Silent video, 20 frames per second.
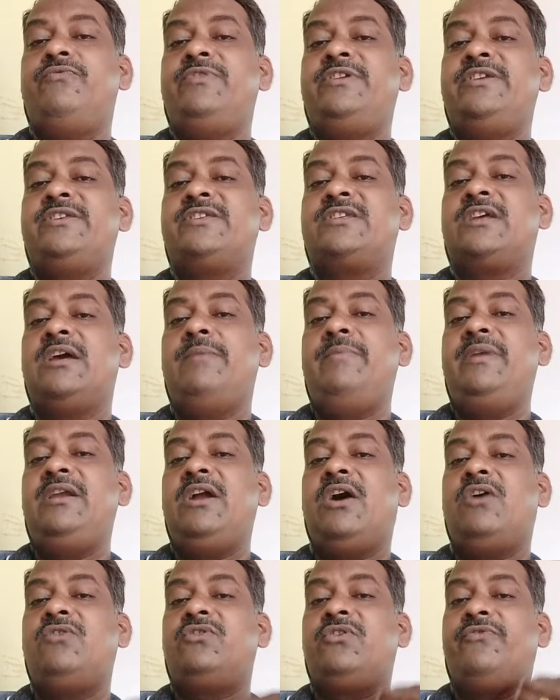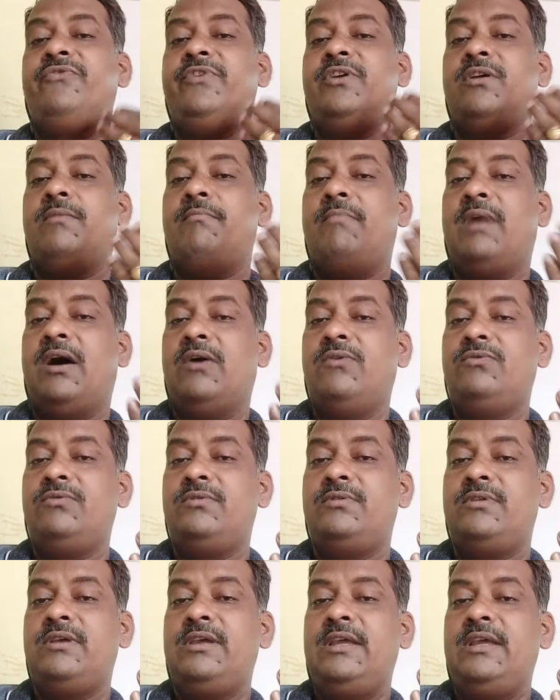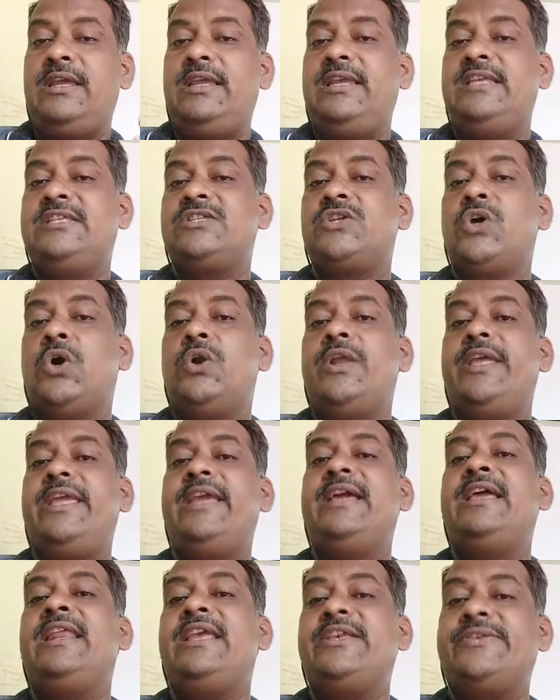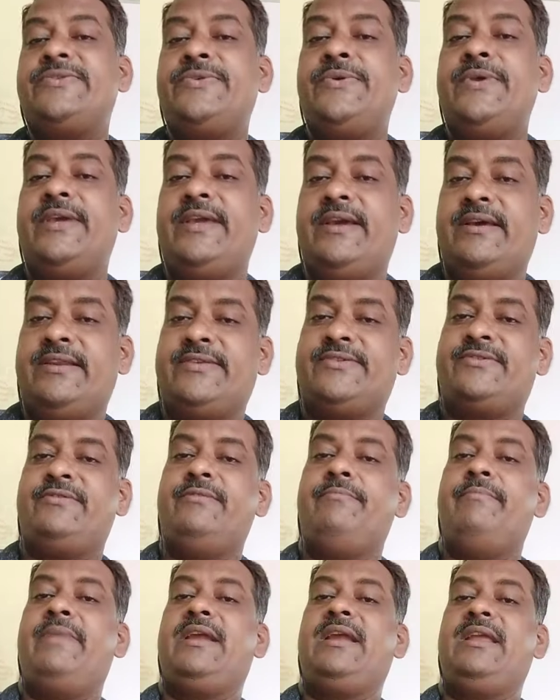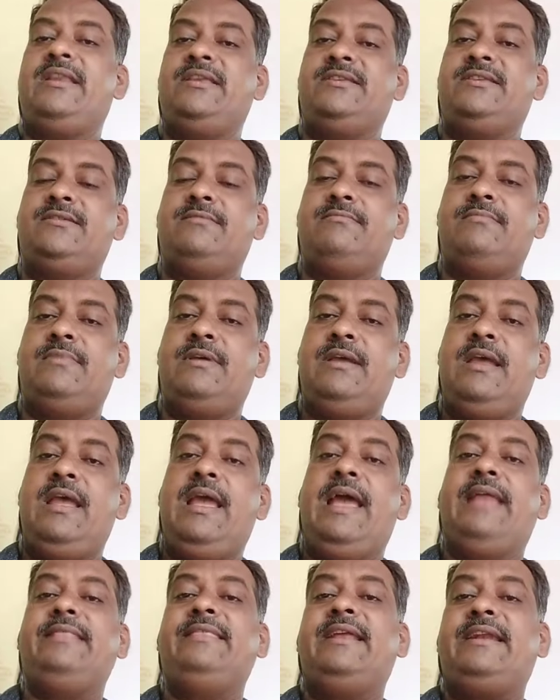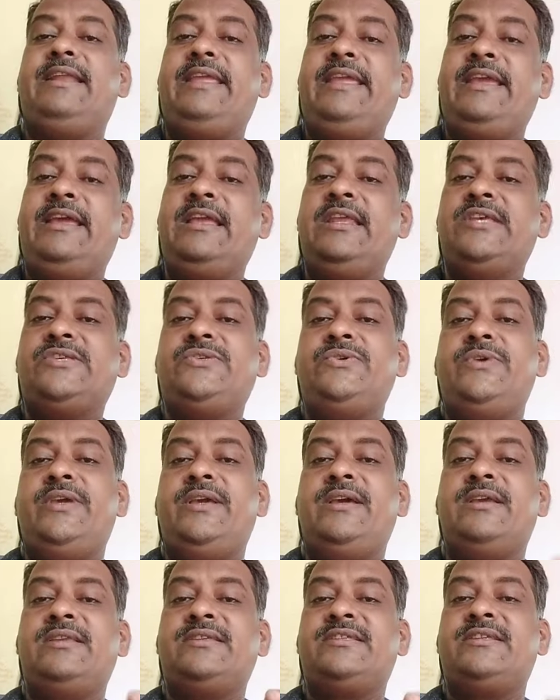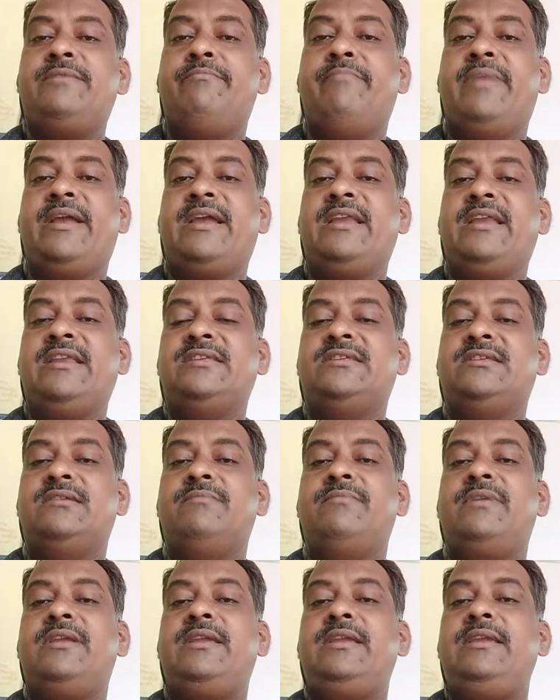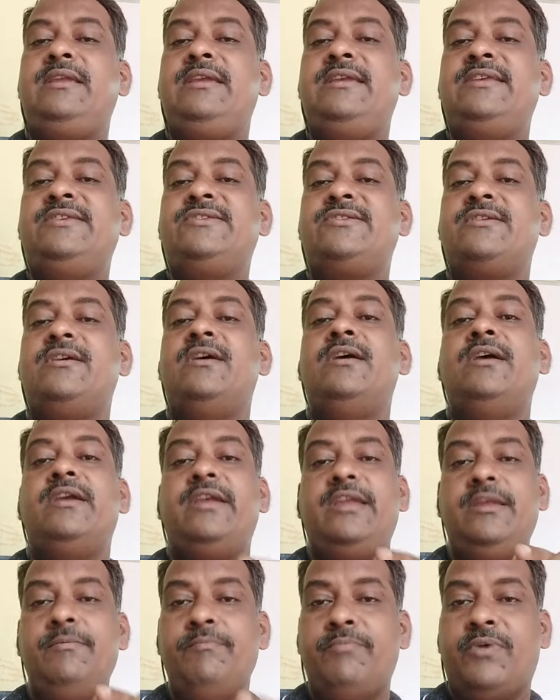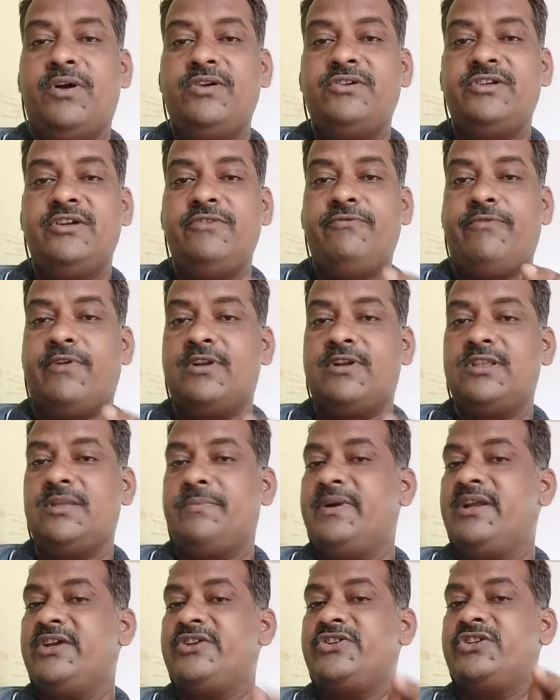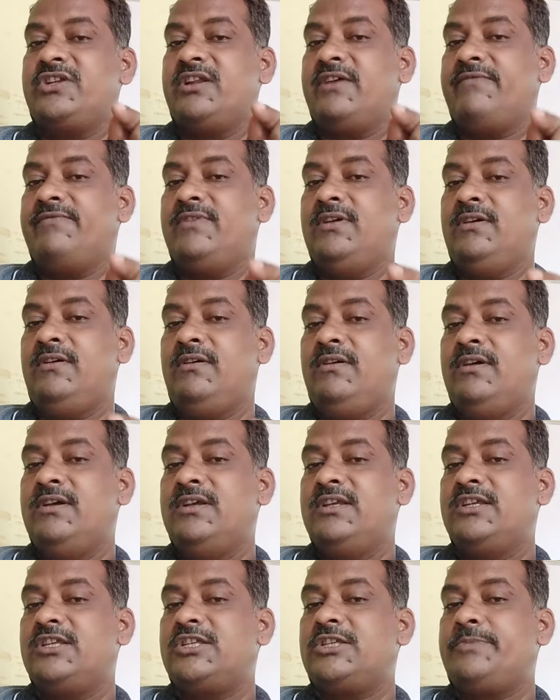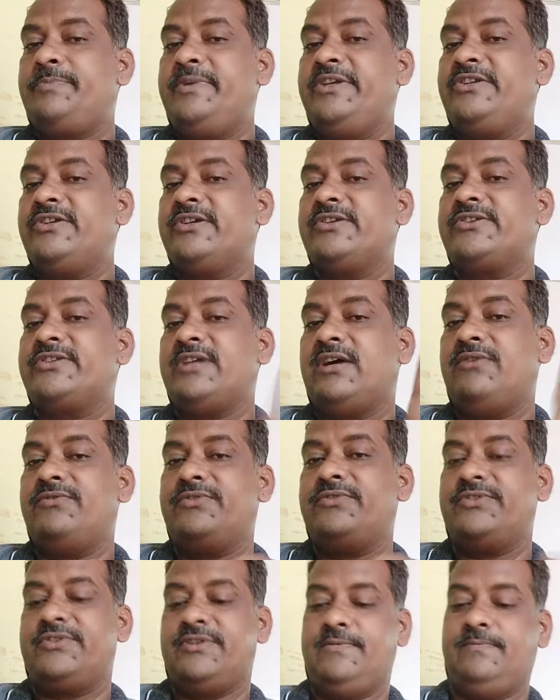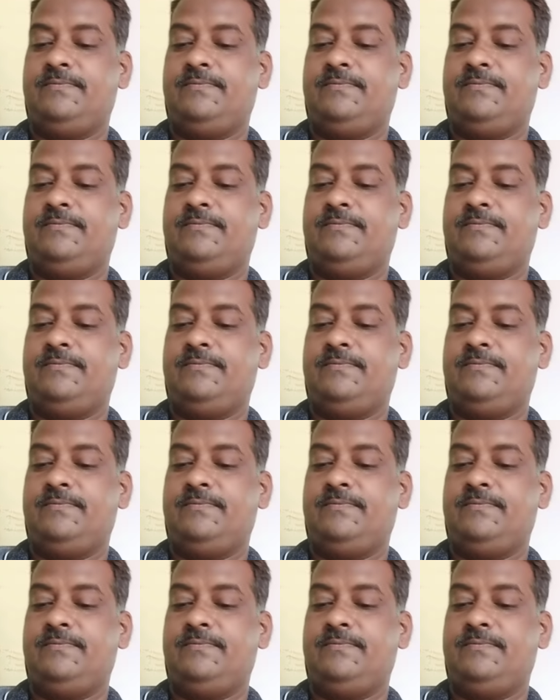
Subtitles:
is coming out of your mouth is called egressive airstream mechanism, and that egressive airstream mechanism is important for the production of the speech sounds.